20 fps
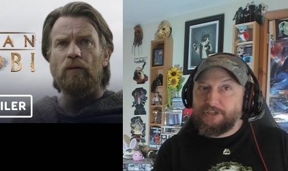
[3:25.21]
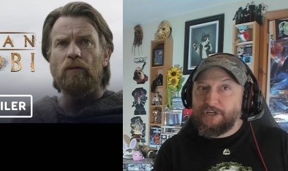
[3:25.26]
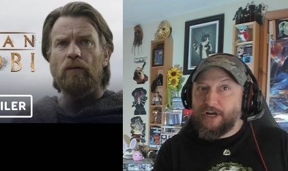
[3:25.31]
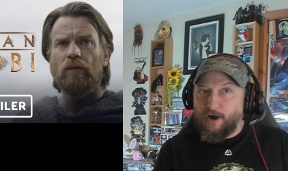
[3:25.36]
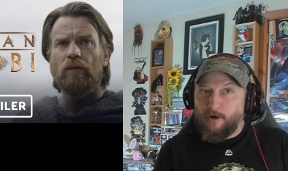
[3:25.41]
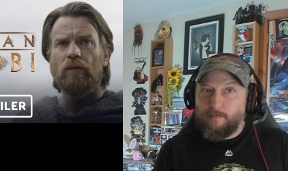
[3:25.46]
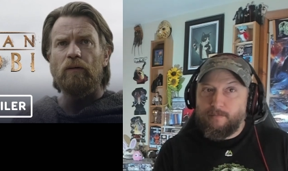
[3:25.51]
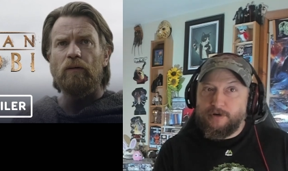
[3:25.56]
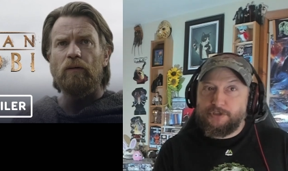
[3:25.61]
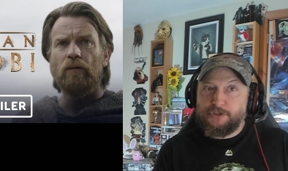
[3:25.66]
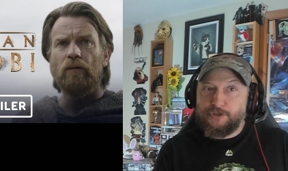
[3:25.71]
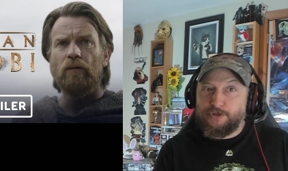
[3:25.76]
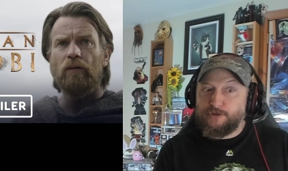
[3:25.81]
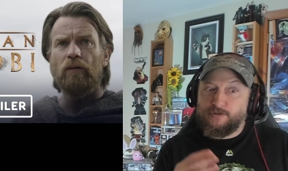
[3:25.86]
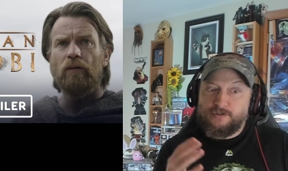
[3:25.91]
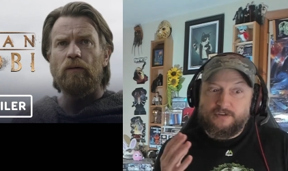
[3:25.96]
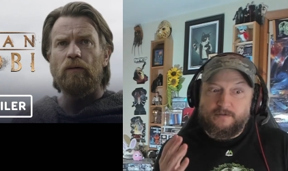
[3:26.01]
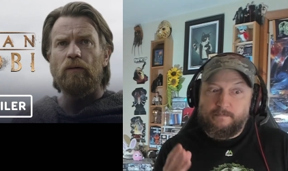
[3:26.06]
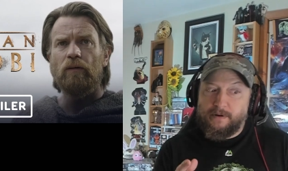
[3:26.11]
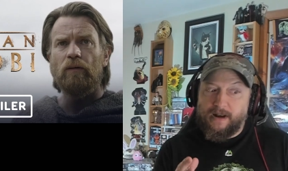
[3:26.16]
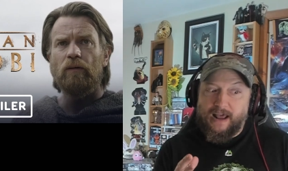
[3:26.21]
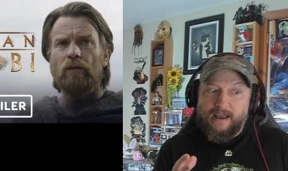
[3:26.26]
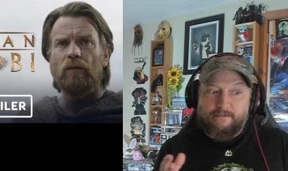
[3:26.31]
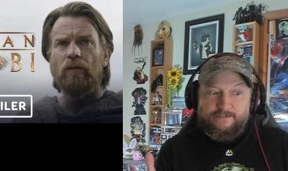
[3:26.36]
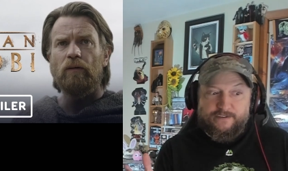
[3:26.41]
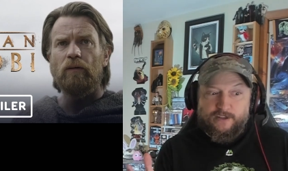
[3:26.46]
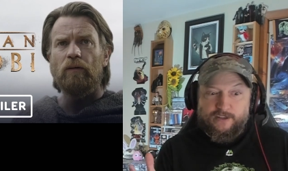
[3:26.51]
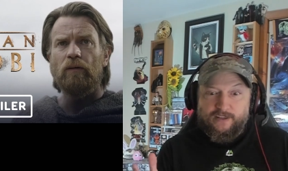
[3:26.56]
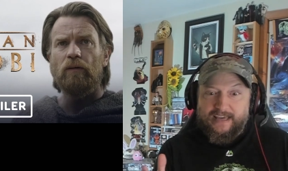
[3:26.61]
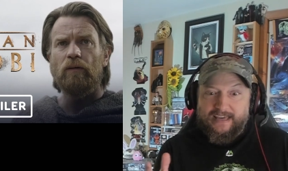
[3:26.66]
Speaker 1: how much you use him, but I
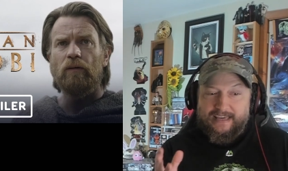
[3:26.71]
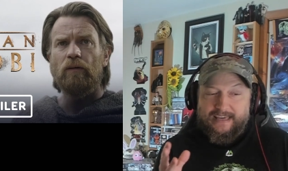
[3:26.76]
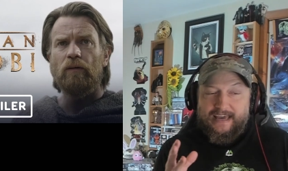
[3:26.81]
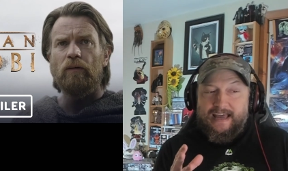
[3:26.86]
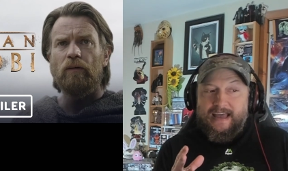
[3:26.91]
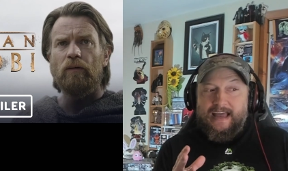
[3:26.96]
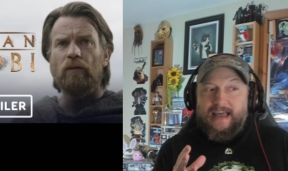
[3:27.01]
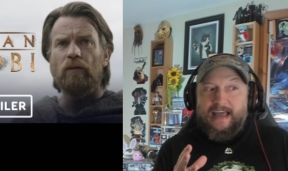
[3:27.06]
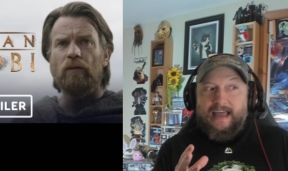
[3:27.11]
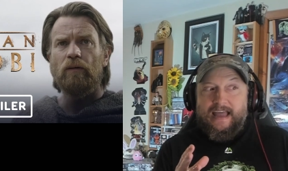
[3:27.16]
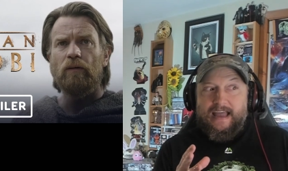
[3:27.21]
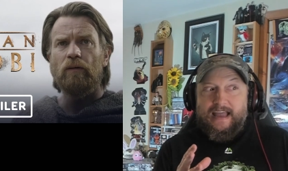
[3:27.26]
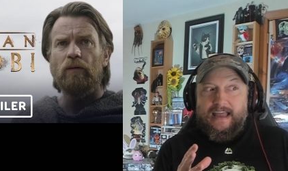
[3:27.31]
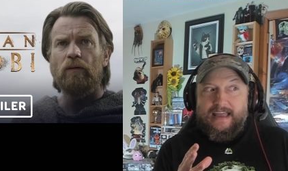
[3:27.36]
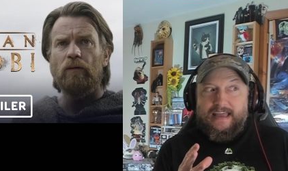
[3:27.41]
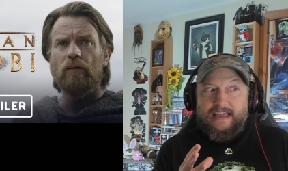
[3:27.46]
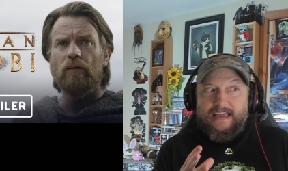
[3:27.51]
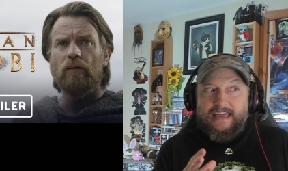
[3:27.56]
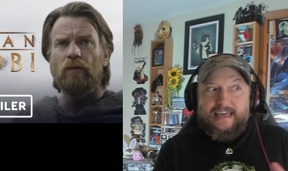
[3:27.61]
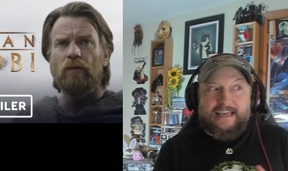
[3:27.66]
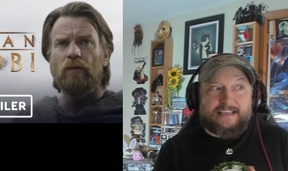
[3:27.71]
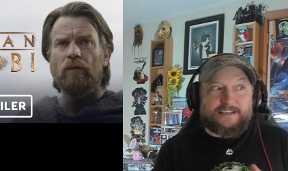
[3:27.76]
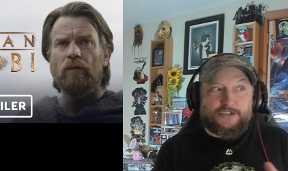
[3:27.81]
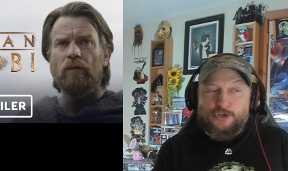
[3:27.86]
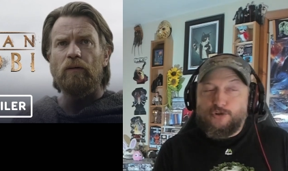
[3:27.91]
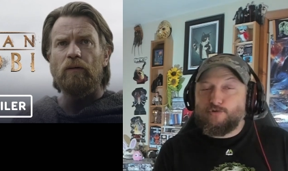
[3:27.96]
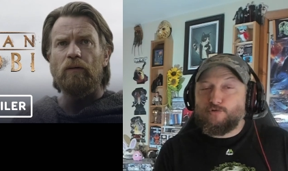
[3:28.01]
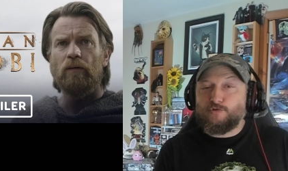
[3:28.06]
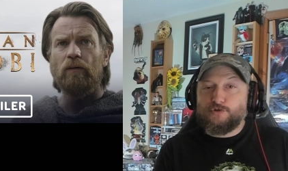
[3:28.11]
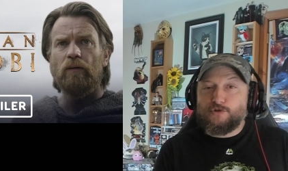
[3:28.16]
feel like he's
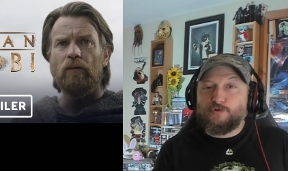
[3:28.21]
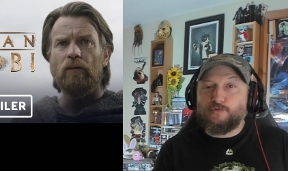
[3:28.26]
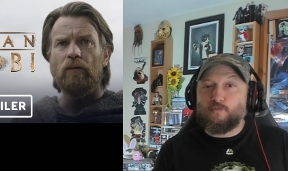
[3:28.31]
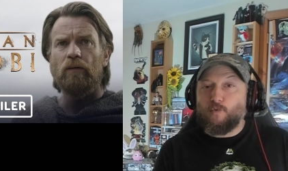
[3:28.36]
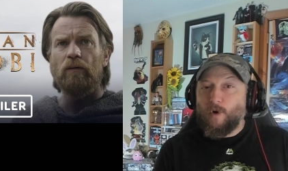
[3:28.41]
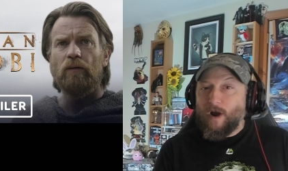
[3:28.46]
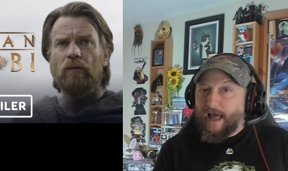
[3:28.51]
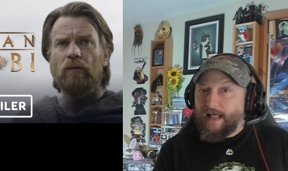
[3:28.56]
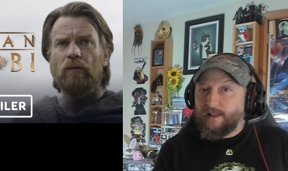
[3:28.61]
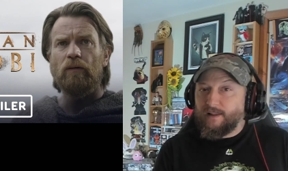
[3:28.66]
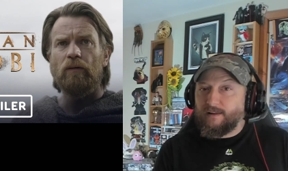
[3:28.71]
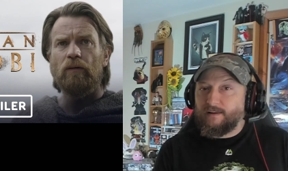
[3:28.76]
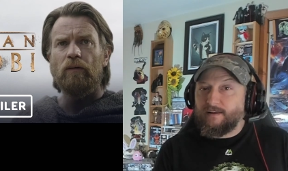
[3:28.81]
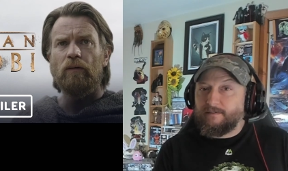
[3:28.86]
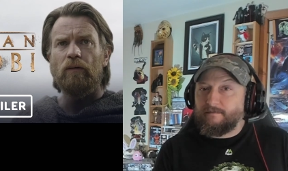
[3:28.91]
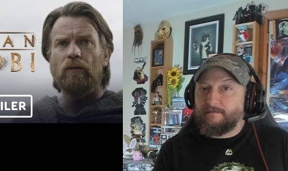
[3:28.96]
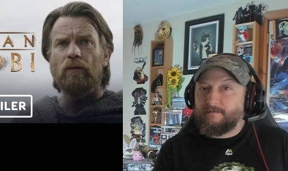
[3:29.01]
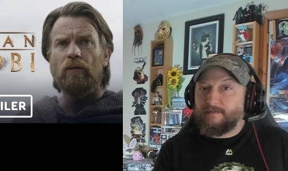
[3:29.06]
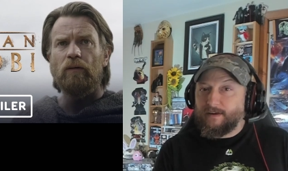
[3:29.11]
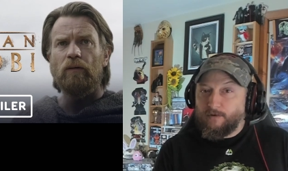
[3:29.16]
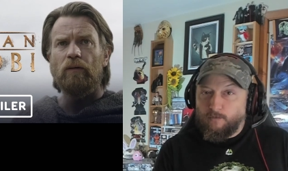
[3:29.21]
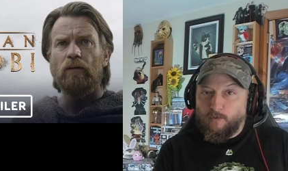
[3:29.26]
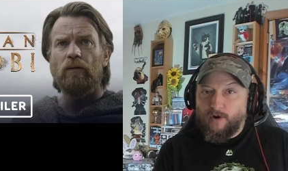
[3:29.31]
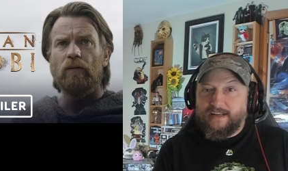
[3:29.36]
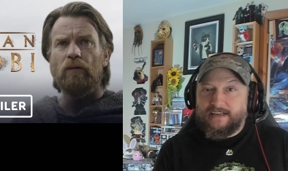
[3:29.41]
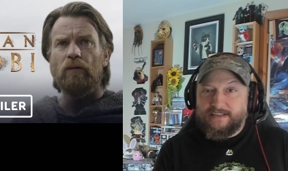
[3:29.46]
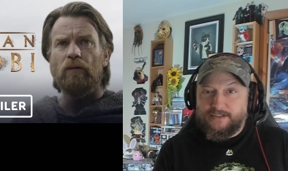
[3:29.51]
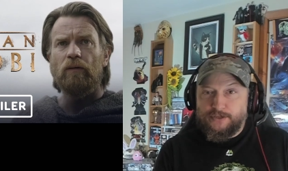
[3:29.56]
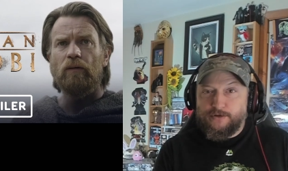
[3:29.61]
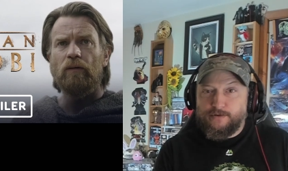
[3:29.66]
used well in what
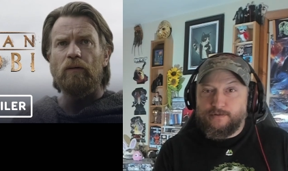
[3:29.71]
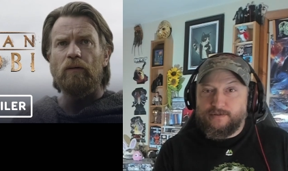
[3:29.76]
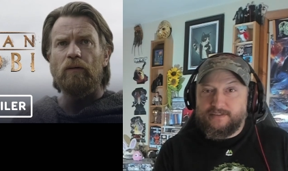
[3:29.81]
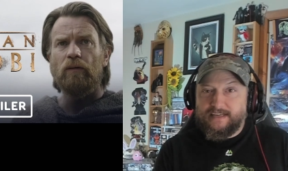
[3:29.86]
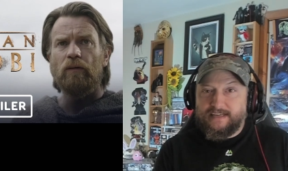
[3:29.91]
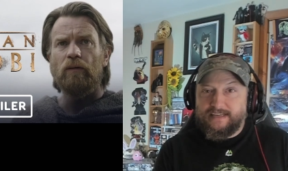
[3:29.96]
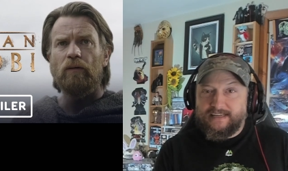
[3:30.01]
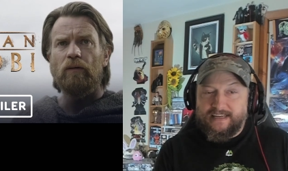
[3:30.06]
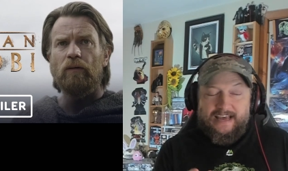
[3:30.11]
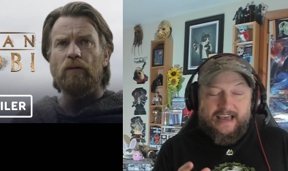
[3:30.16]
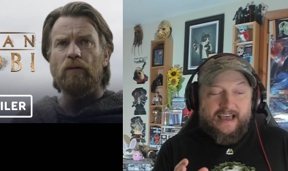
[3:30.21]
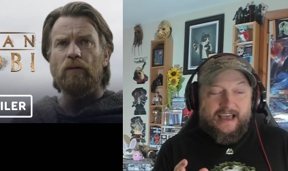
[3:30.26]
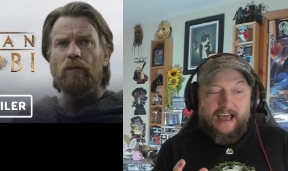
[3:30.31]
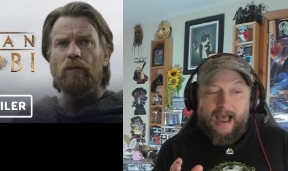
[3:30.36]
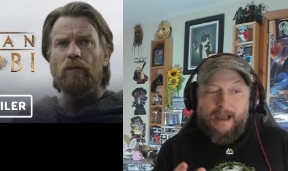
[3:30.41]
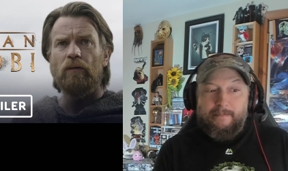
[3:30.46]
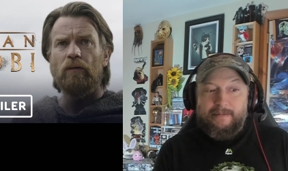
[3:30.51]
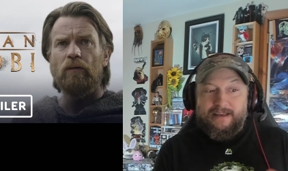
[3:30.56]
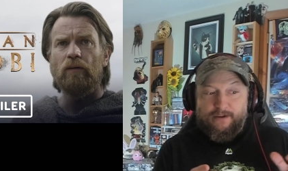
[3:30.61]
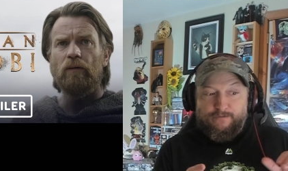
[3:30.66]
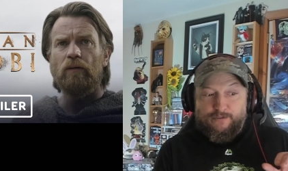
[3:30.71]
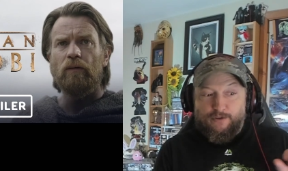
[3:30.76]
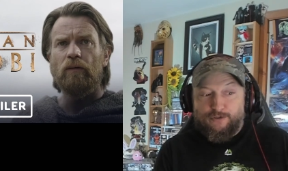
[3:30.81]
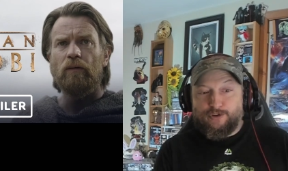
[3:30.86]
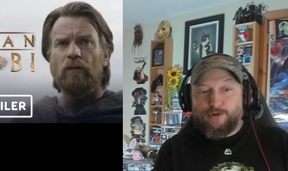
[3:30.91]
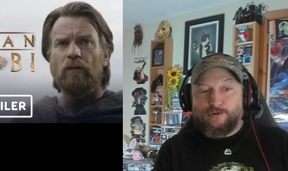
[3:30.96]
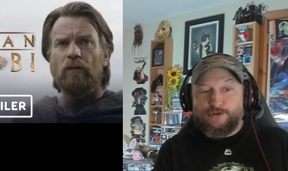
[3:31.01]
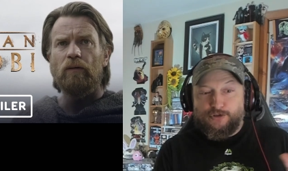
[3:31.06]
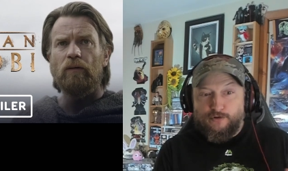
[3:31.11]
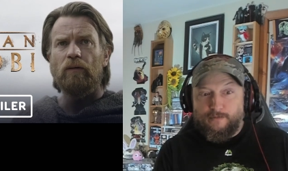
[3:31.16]
he's used in. I mean, if you
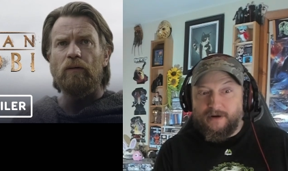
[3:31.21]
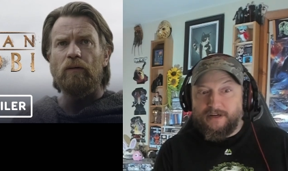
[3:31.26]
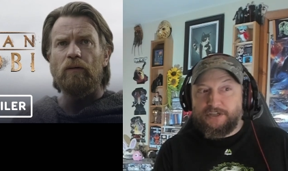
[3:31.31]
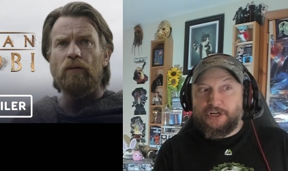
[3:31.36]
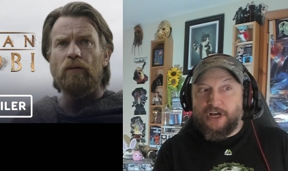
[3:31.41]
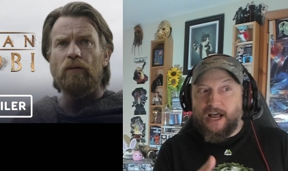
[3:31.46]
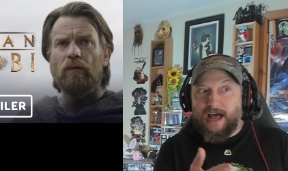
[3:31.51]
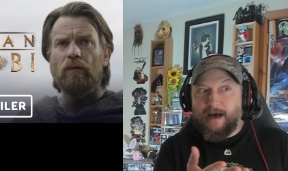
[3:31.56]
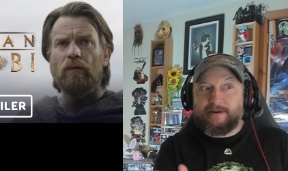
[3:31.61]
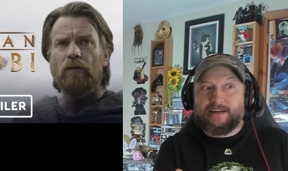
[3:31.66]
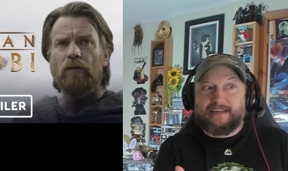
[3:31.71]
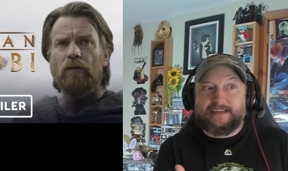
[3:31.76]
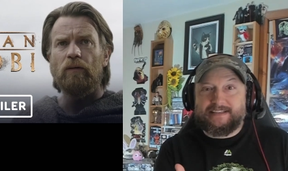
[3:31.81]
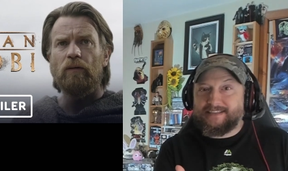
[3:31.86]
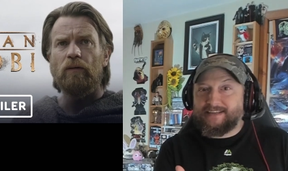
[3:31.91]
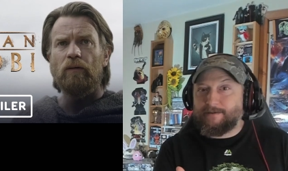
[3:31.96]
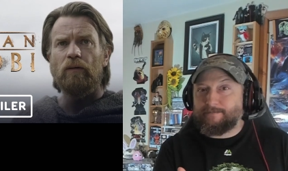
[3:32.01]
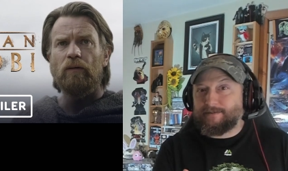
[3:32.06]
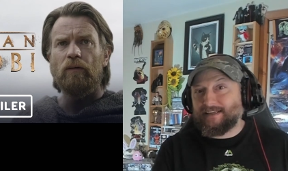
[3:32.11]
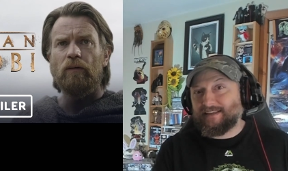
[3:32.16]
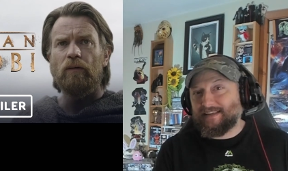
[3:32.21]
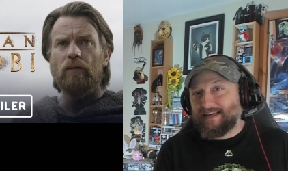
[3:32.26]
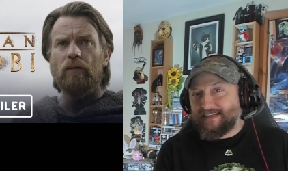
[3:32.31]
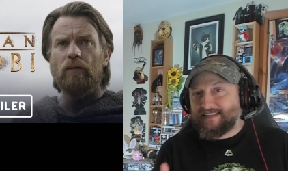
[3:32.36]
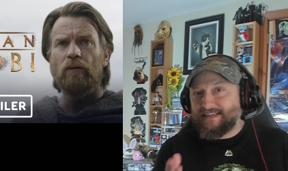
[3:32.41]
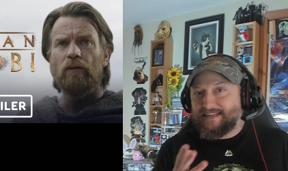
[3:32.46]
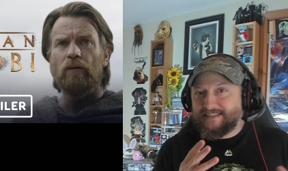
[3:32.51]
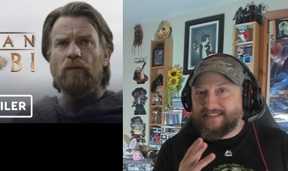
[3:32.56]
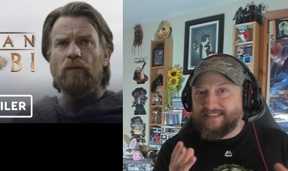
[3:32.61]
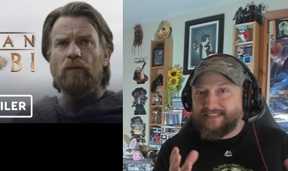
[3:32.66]
throw too much comedy in something like
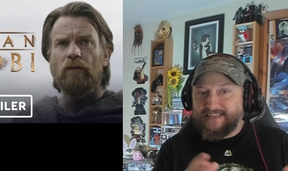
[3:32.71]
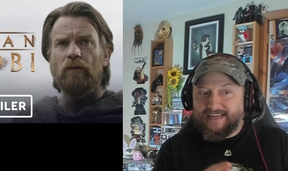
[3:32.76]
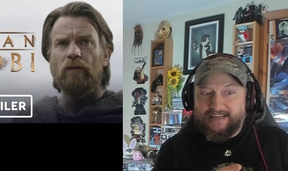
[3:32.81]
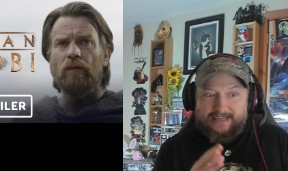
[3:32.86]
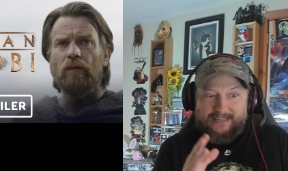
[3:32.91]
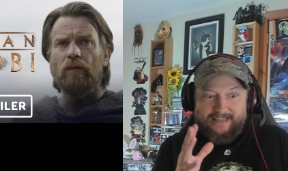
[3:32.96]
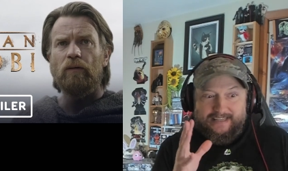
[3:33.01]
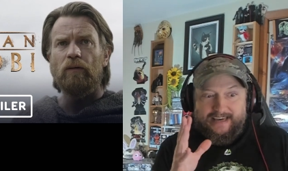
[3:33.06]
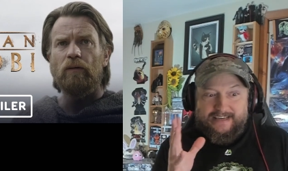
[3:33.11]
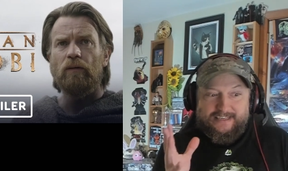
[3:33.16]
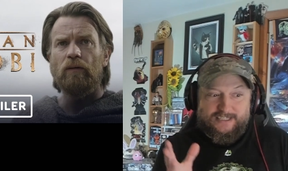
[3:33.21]
this, it's gonna like